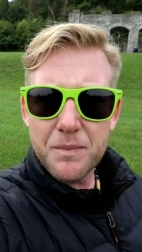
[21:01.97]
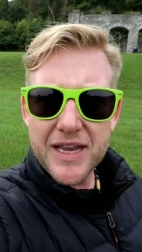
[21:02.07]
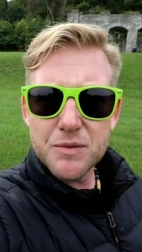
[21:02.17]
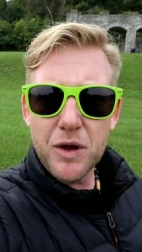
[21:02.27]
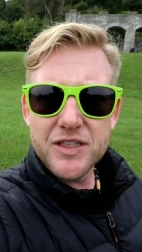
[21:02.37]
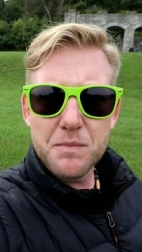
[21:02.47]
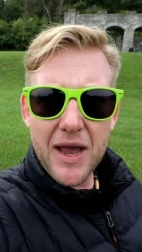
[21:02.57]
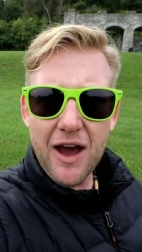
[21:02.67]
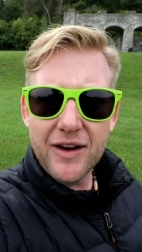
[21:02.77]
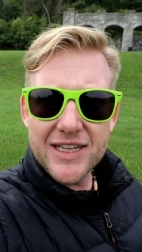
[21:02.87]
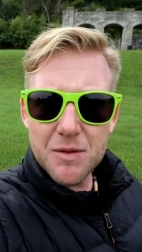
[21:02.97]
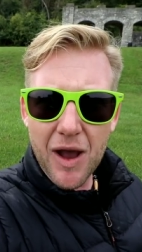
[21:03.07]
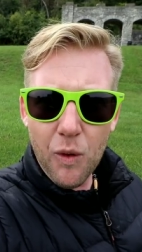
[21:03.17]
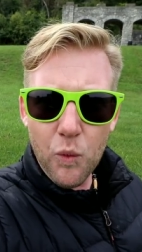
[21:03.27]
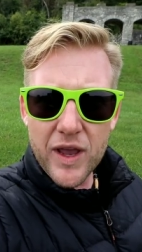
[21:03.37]
what baseball is about. It's
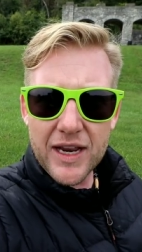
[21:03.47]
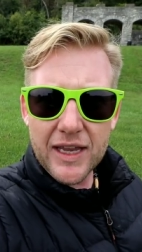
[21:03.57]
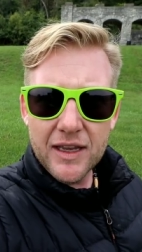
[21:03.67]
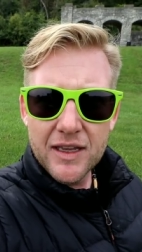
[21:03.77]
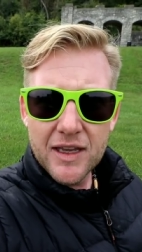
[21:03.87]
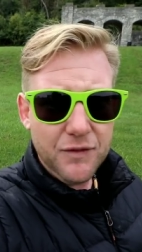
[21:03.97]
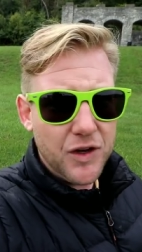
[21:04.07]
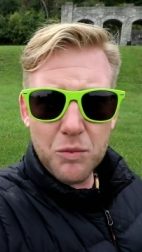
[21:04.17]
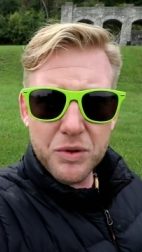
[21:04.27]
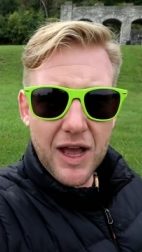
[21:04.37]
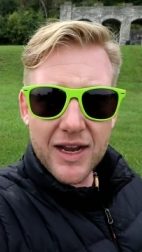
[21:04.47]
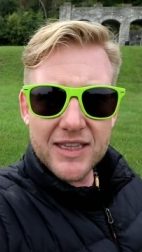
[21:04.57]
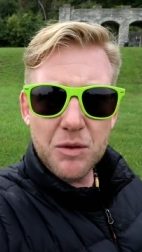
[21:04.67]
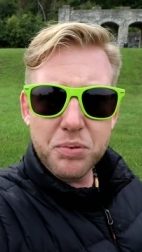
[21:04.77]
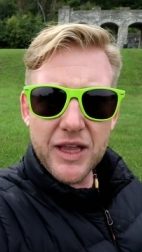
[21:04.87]
about winning. If you're
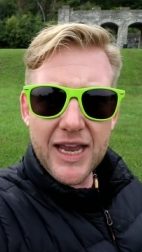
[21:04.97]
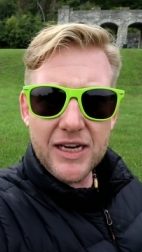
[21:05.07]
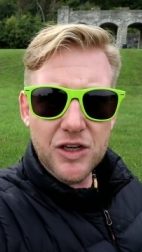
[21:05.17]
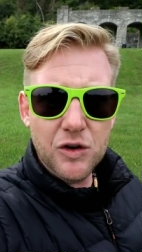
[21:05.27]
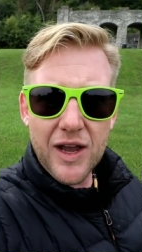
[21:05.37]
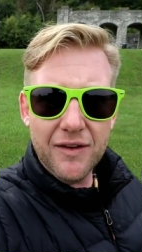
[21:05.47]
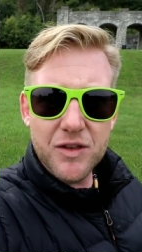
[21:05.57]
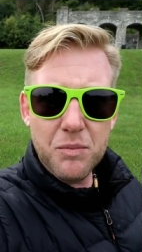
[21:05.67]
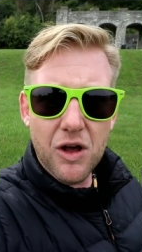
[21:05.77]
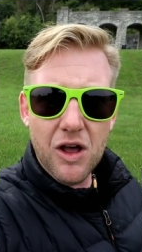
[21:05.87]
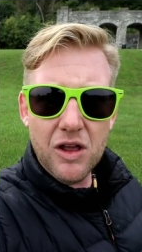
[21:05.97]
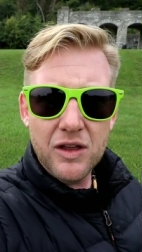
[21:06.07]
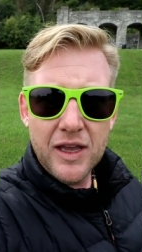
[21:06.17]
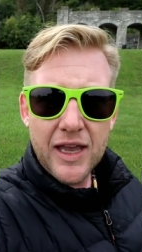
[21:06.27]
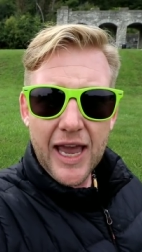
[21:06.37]
blocking the plate and you don't have the ball
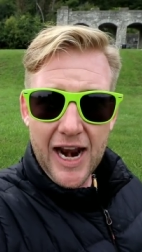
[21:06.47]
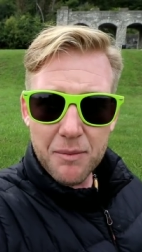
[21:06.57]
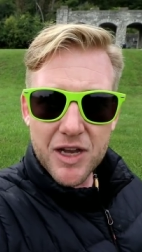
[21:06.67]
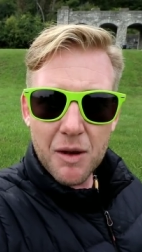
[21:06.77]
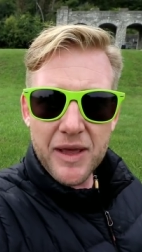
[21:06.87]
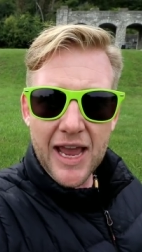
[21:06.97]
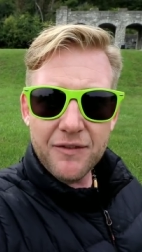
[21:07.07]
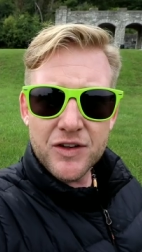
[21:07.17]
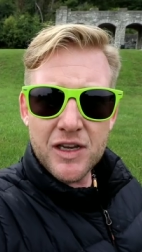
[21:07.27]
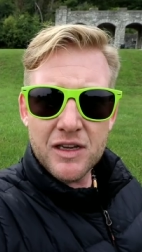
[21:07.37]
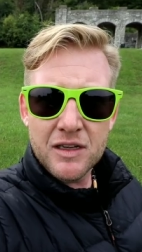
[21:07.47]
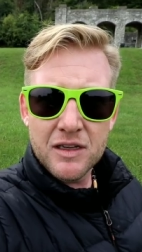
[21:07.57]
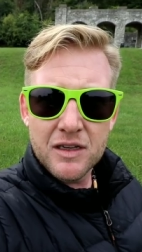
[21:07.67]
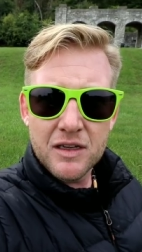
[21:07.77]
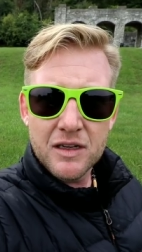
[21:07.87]
and I'm coming after you,
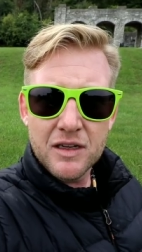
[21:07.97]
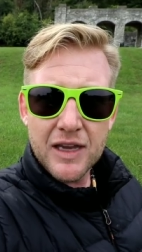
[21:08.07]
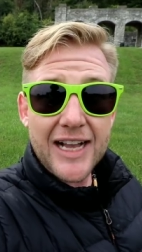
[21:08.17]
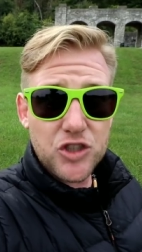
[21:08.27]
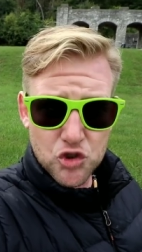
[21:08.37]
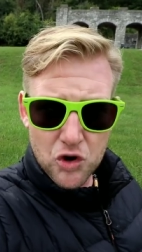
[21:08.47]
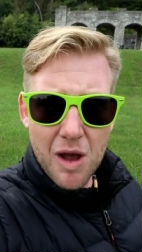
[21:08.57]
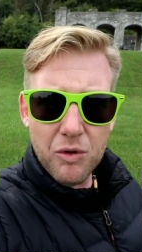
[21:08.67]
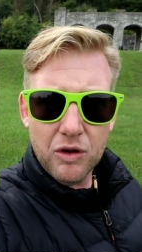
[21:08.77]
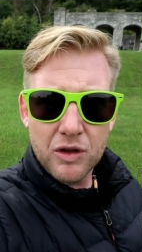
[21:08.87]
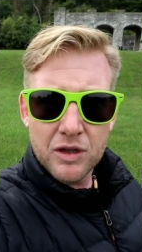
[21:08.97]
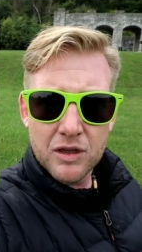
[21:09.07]
that's trouble.